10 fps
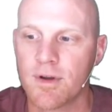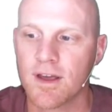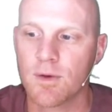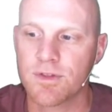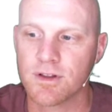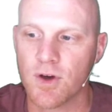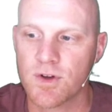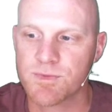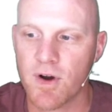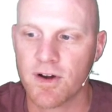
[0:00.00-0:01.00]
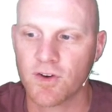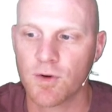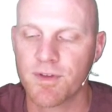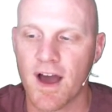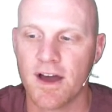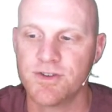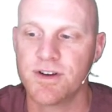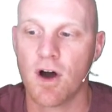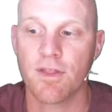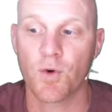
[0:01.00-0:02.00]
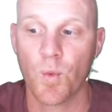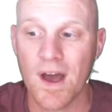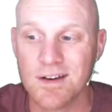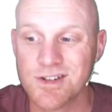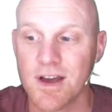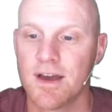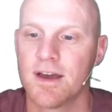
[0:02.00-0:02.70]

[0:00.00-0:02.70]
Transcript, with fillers: but again with the lowest priority group, the hydrogen on the wedge,